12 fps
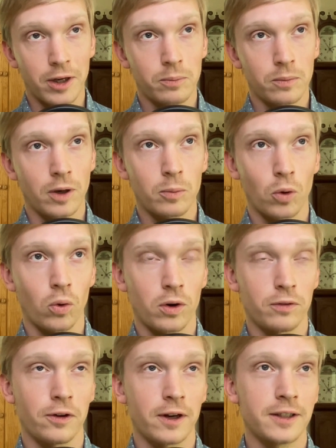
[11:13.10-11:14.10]
mean i'm i'm
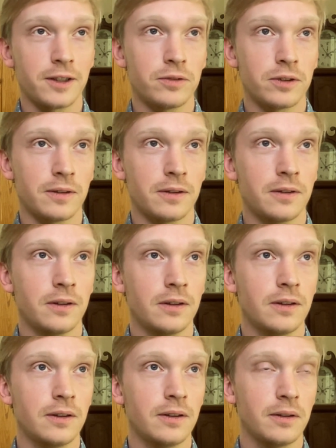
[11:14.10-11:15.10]
horrified even
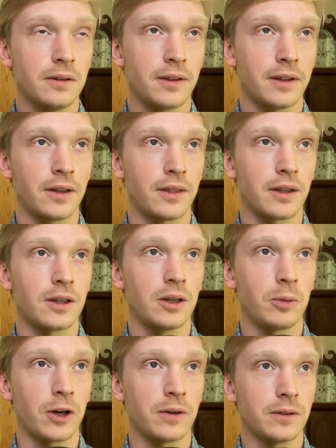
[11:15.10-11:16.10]
th-
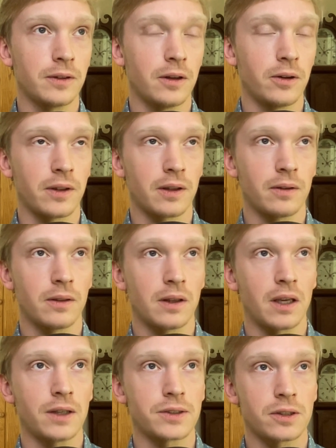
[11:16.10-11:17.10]
thinking about you know the, the
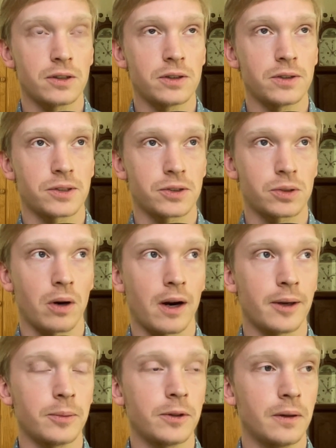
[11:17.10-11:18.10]
case that you just
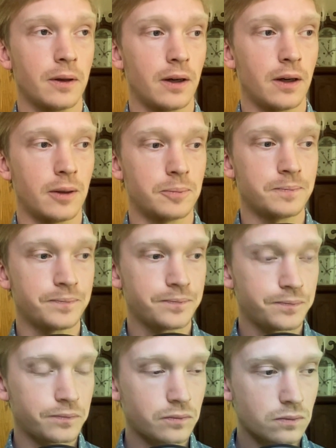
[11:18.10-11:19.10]
described um,
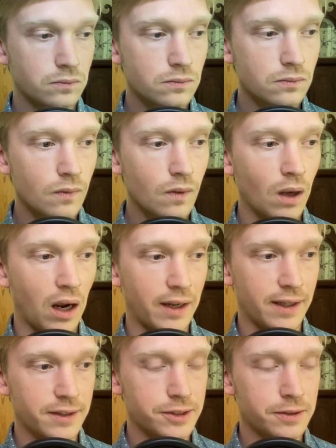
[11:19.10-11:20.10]
i
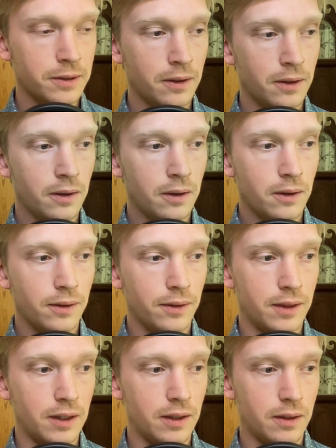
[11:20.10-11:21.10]
guess
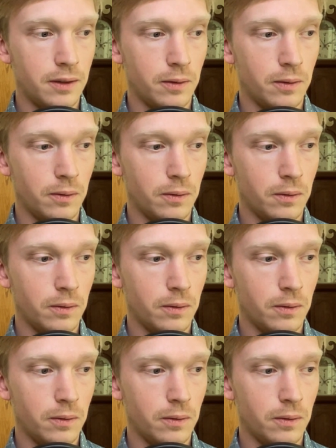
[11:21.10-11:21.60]
the